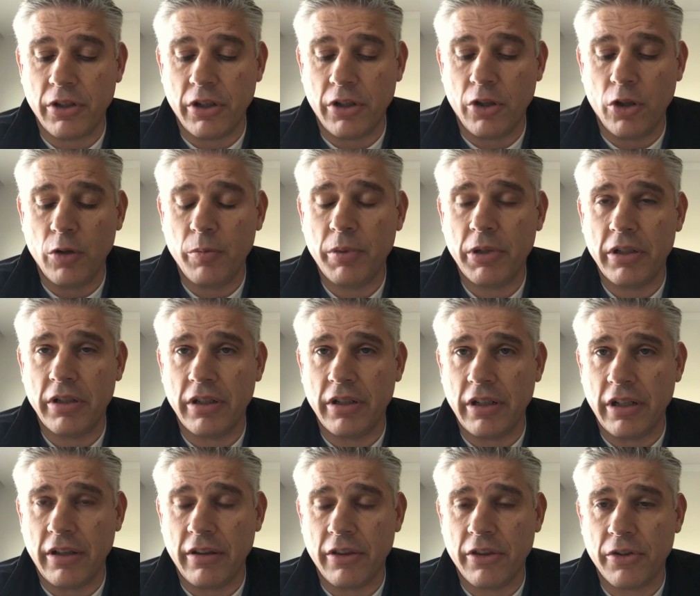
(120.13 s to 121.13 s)
an open
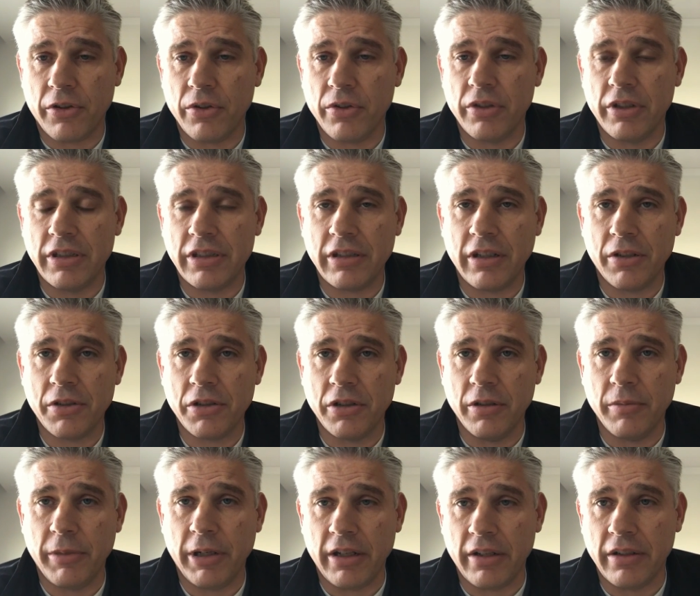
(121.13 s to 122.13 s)
and thorough
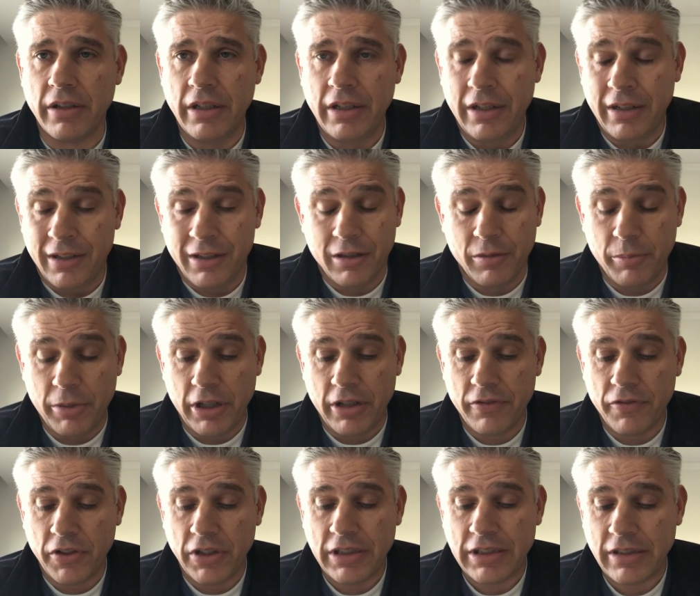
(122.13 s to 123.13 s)
discussion about the
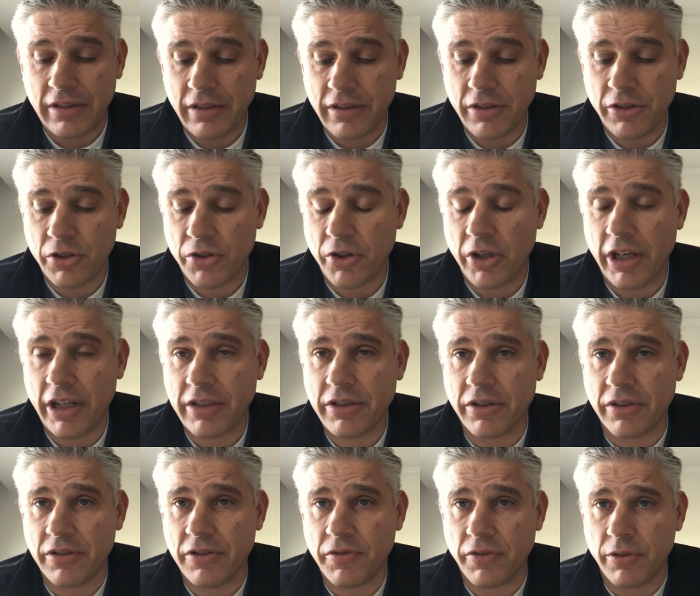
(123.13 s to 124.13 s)
benefits and the
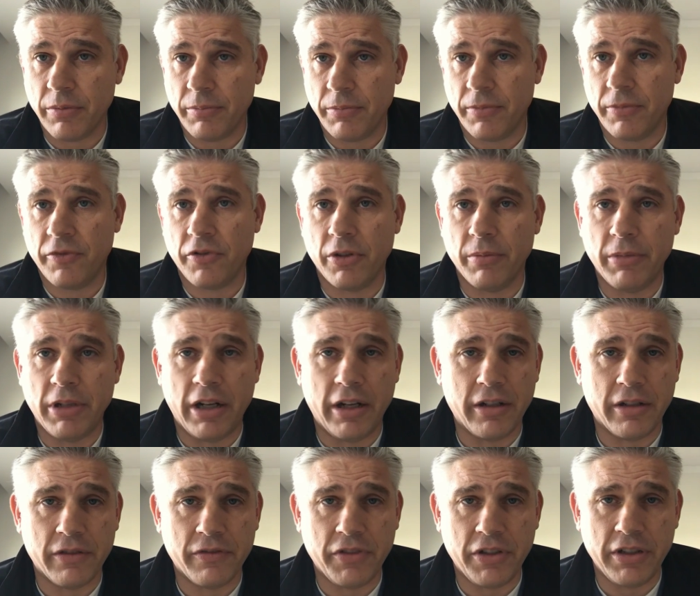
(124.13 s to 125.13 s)
detractions from
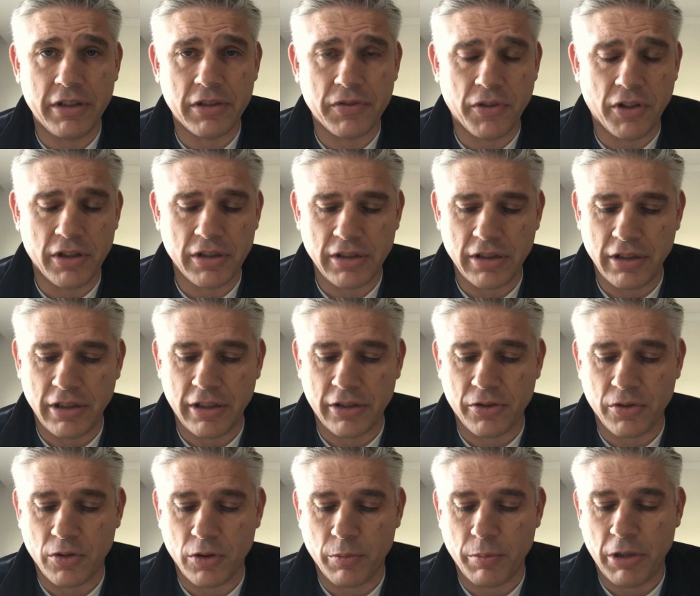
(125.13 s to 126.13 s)
IRV as far as an
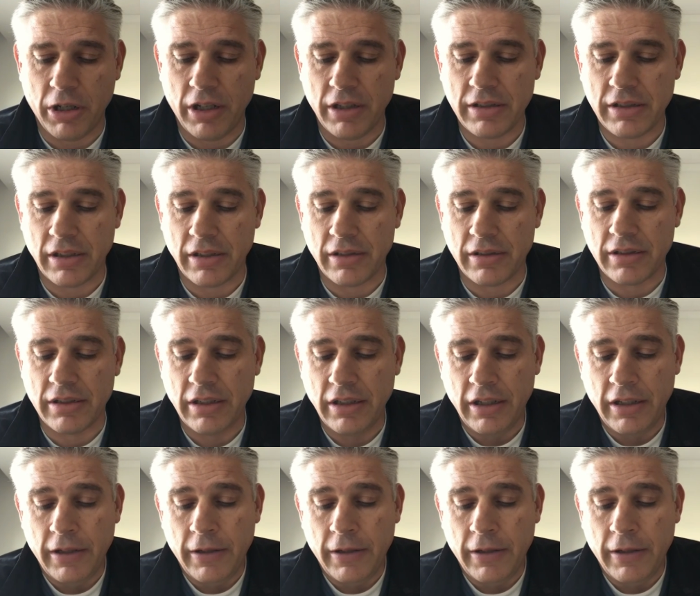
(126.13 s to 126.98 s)
electoral process.